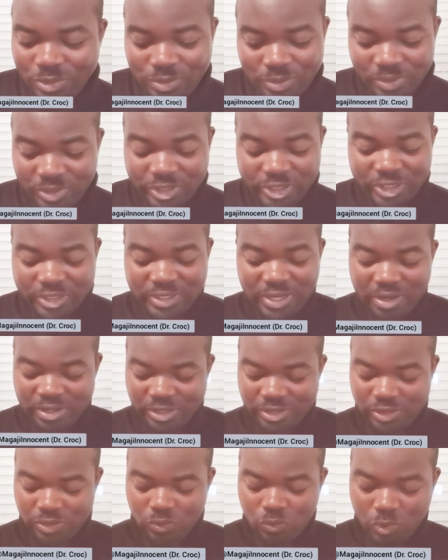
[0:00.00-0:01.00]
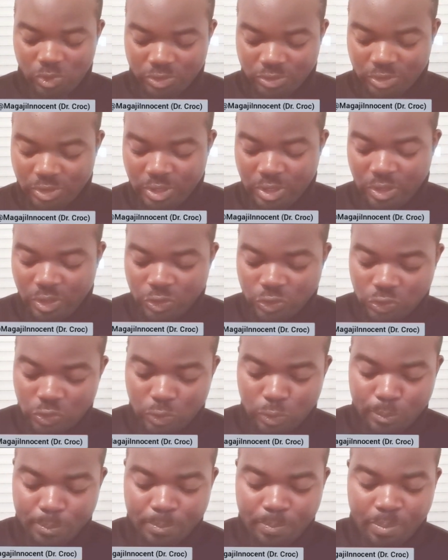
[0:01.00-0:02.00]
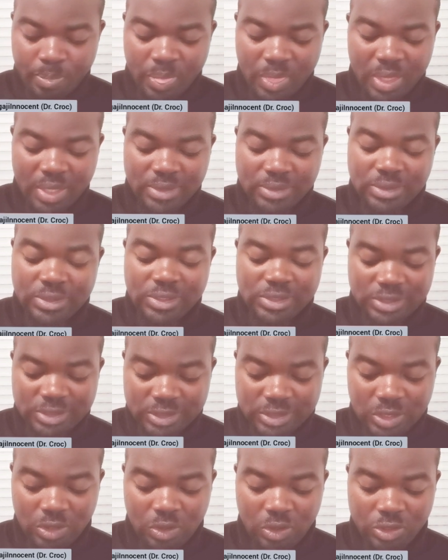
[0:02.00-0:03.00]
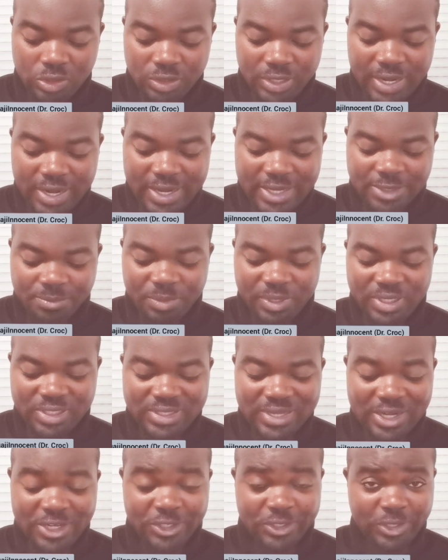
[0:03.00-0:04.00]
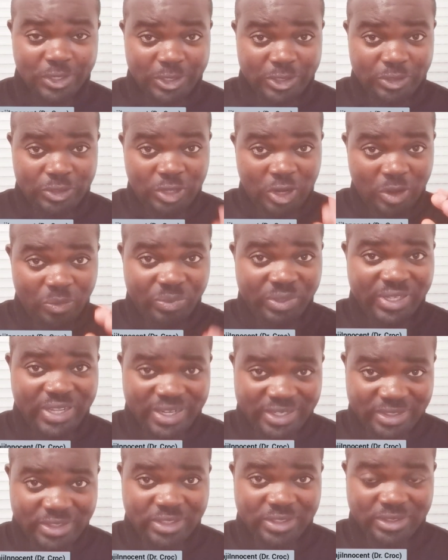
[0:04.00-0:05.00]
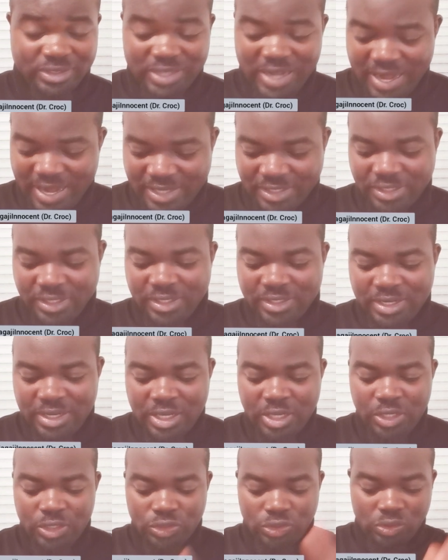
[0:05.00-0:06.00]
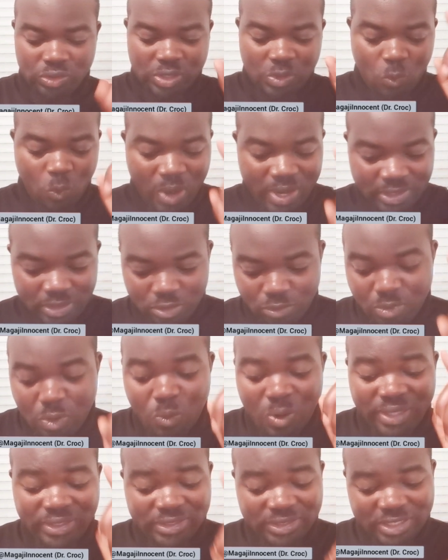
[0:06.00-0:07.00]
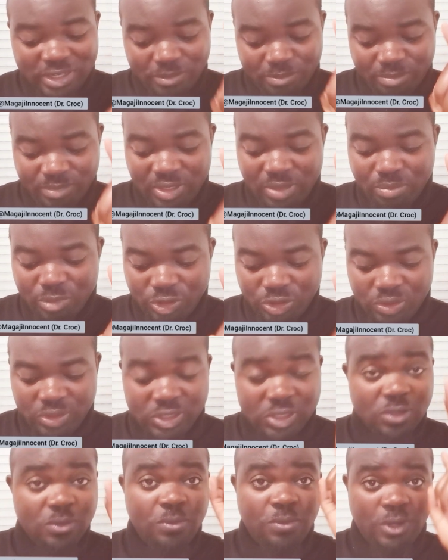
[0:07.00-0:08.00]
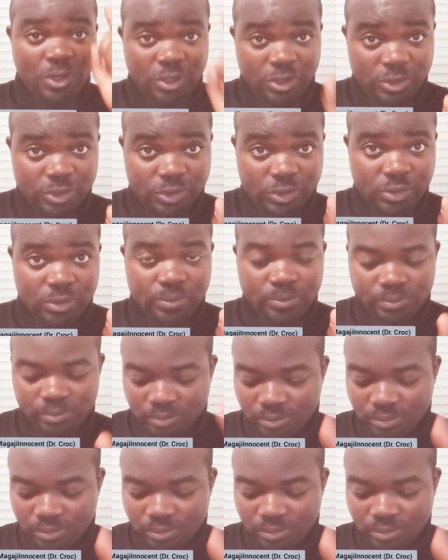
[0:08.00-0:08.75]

So this is how this thing works. So this is the cultural aspect. These are the top 10 things that Nigeria. So the number one thing I made mention is focus.